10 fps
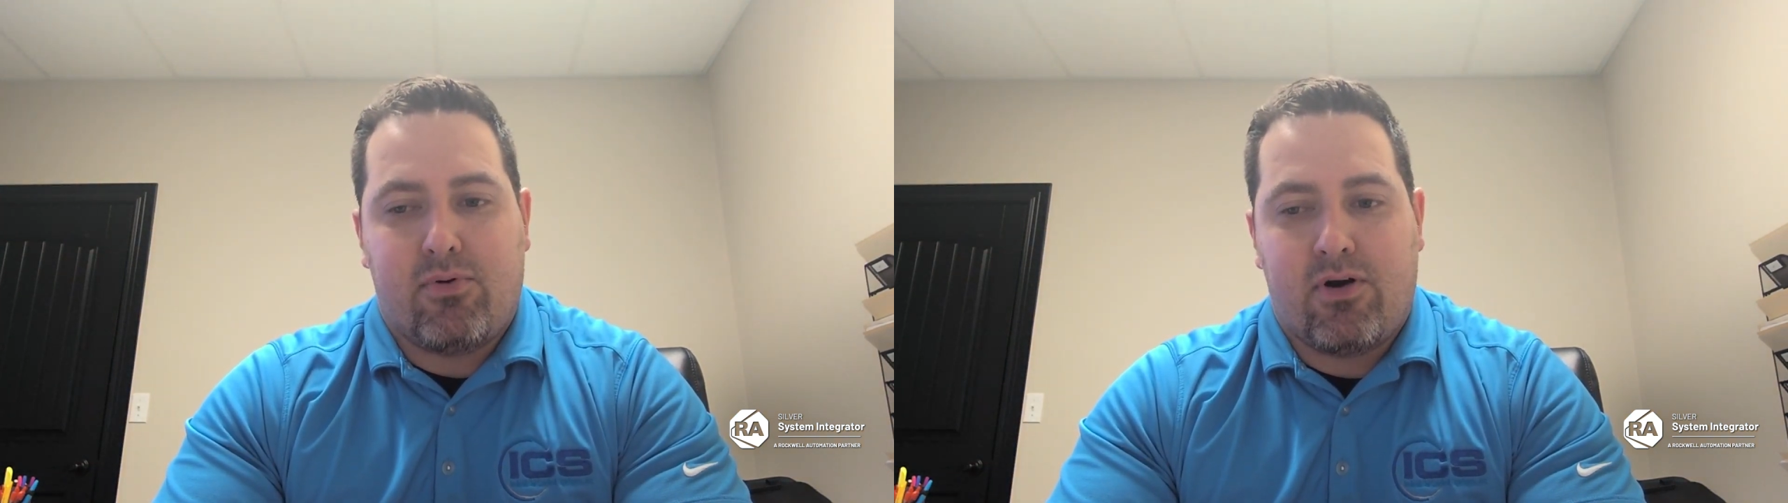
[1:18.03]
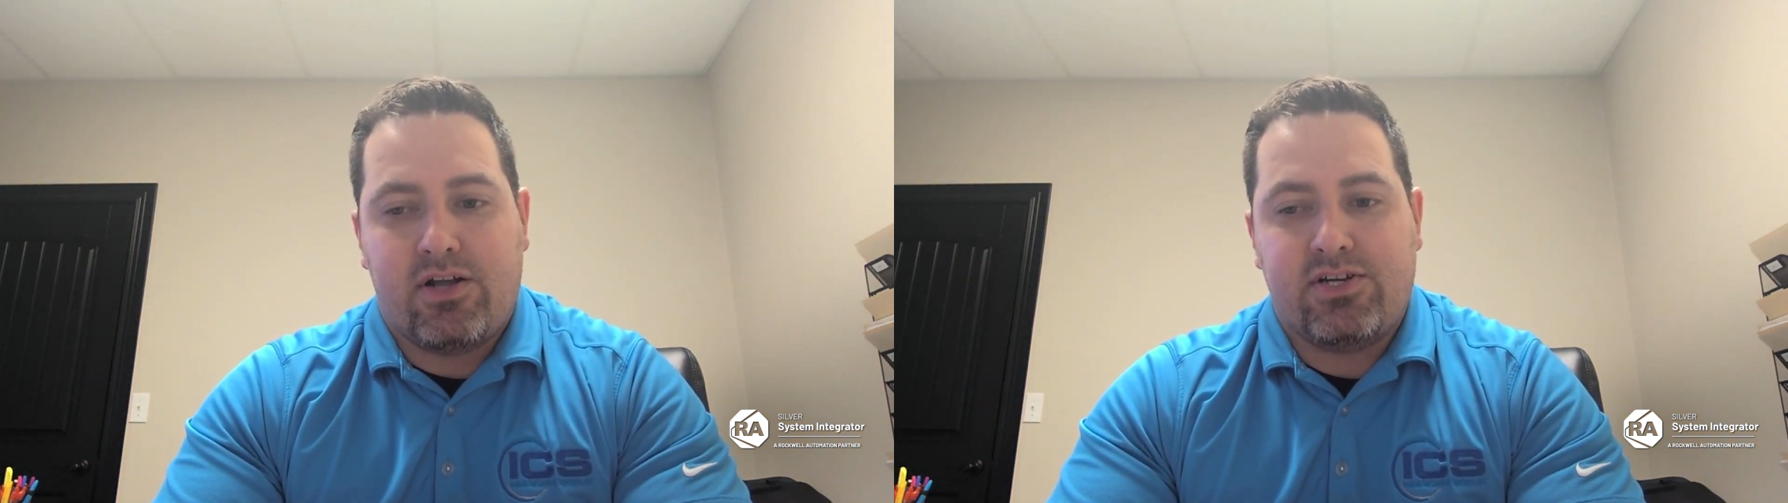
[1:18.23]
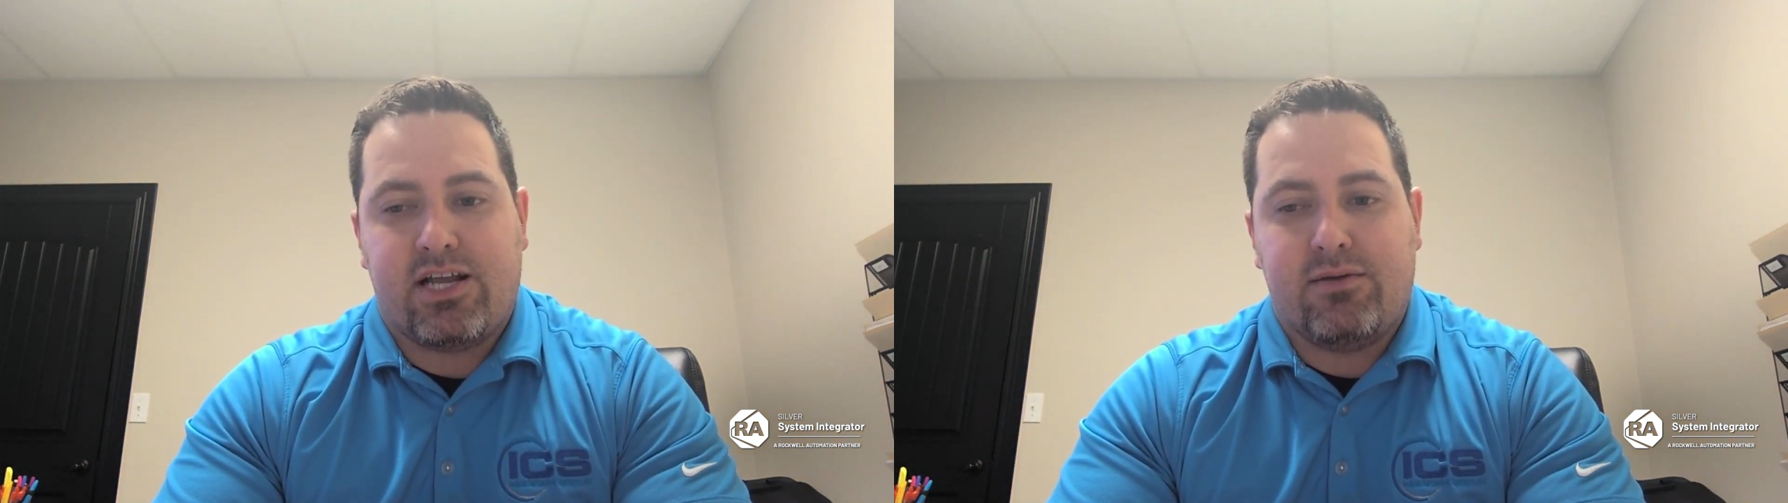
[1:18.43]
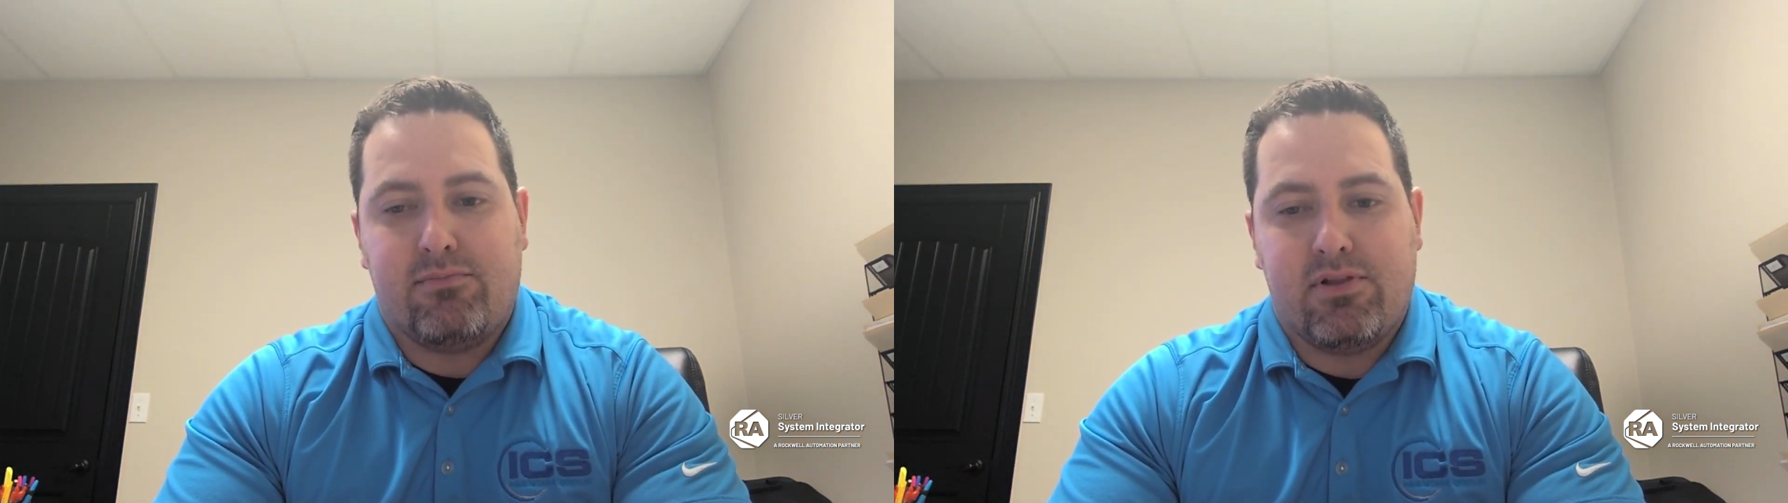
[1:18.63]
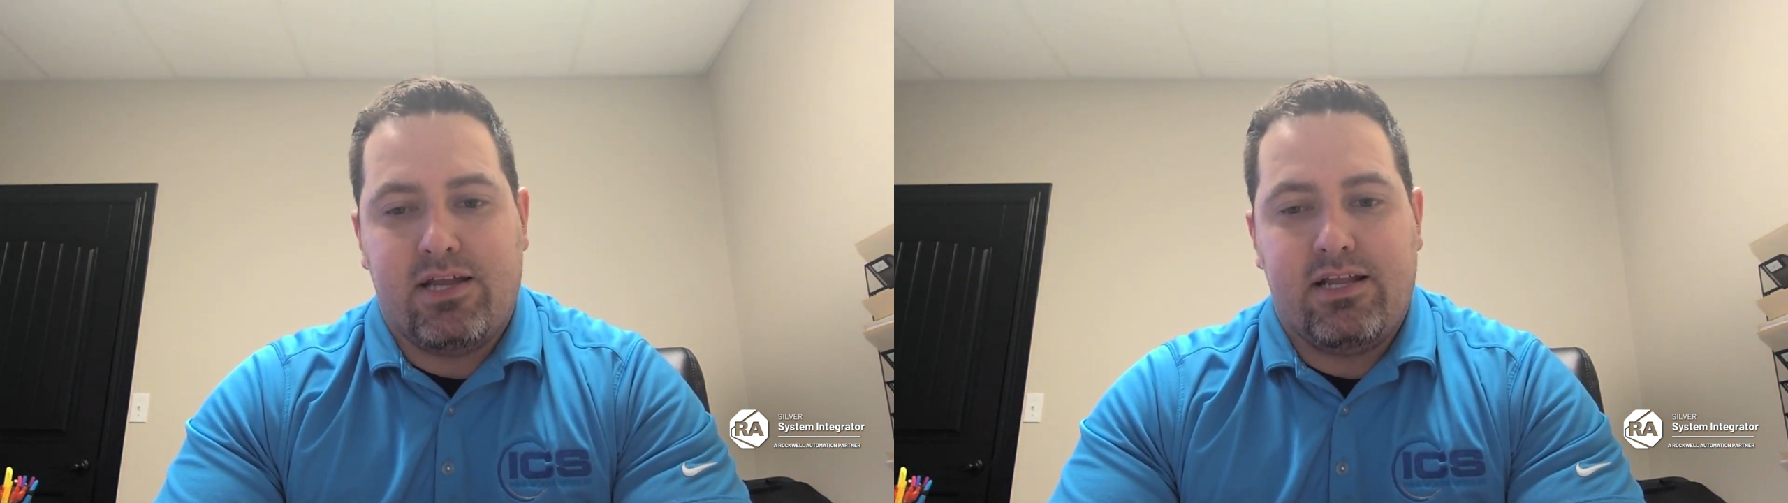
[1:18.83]
project
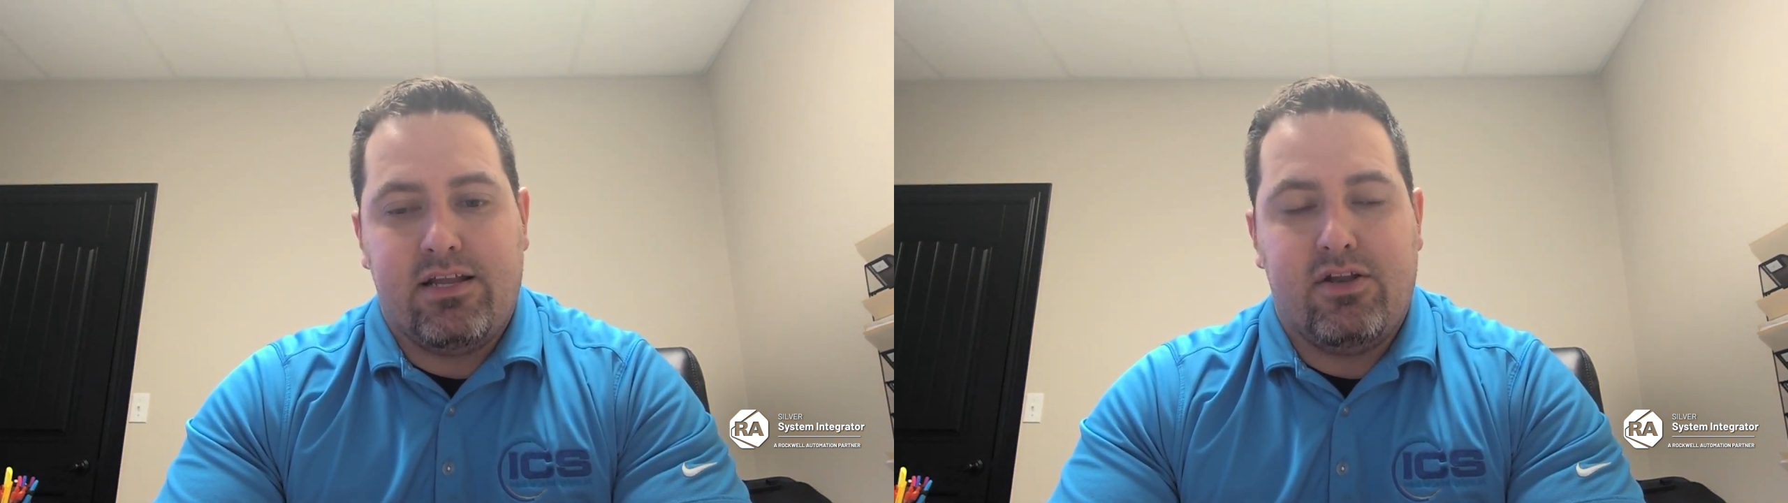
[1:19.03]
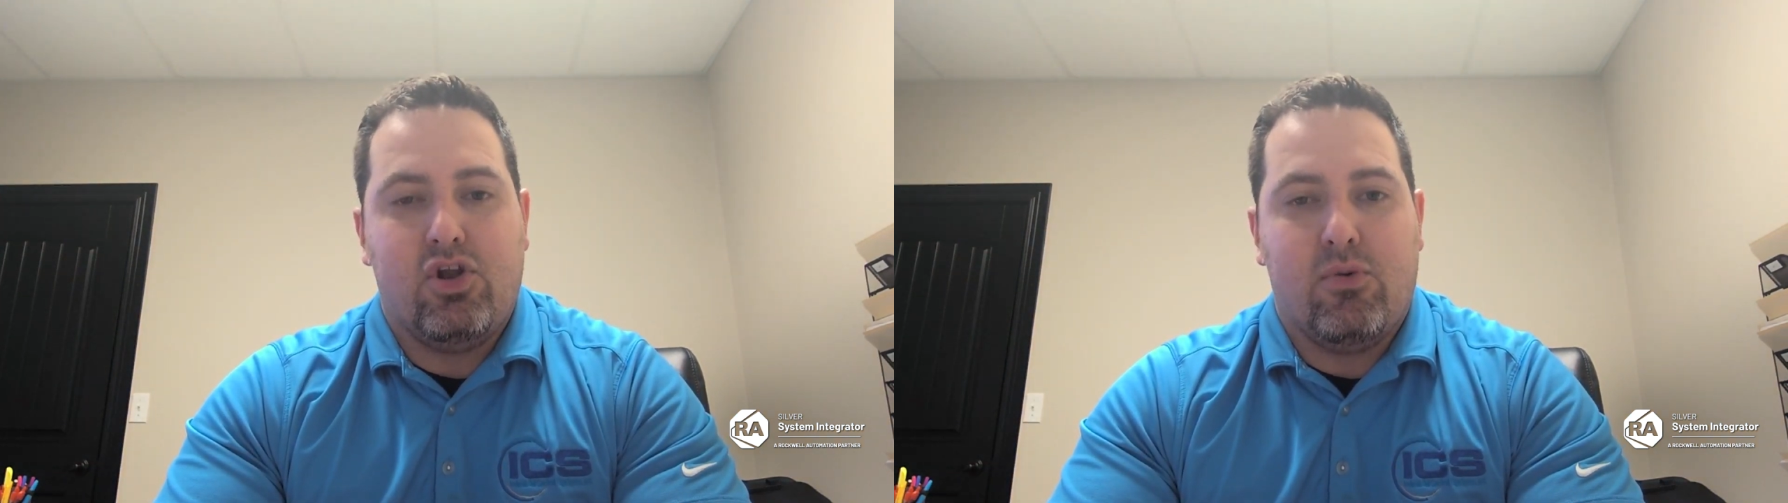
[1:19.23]
completed